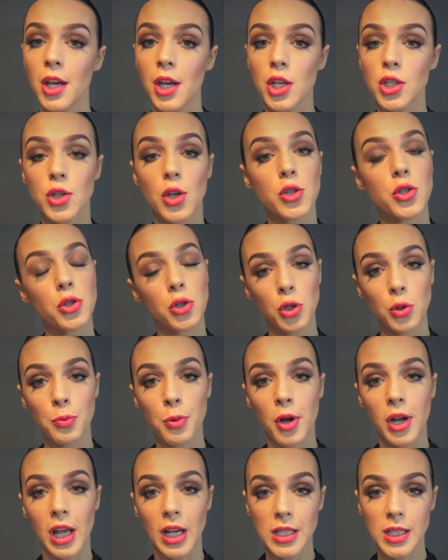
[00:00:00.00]
So 2
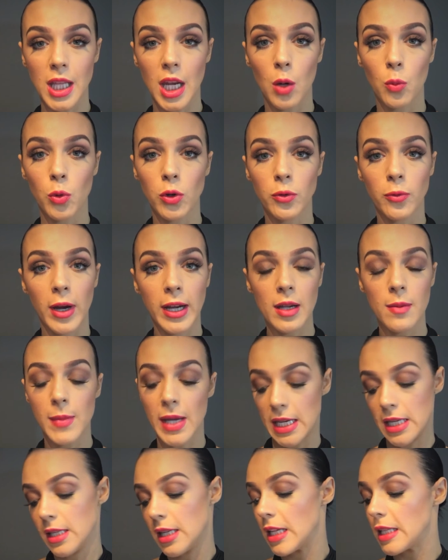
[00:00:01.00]
products that I would
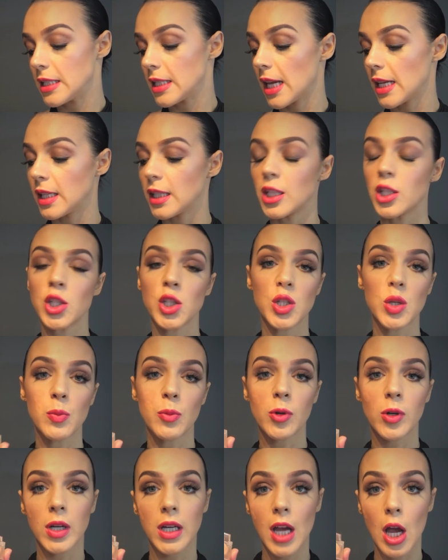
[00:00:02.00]
recommend is getting your
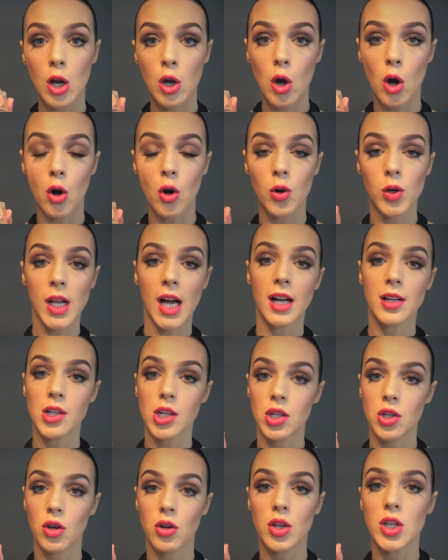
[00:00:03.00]
shimmery gold
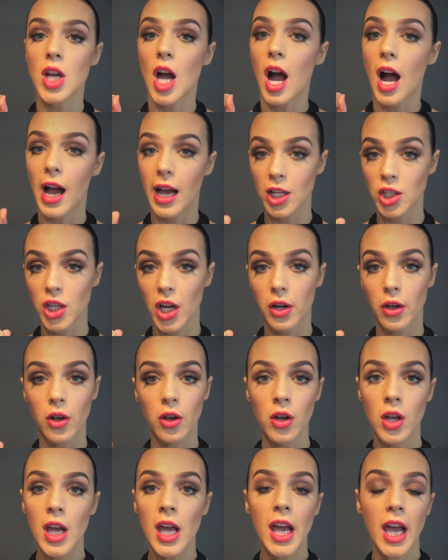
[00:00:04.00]
undertoned
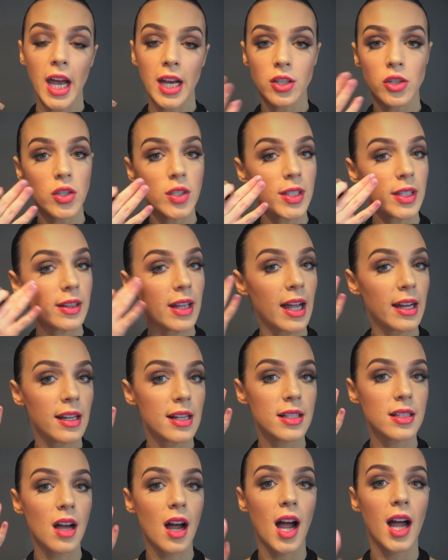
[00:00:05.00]
eyeshadow and using that
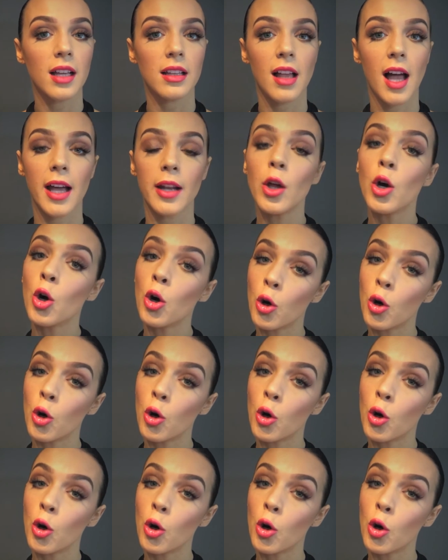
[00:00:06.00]
as a highlight,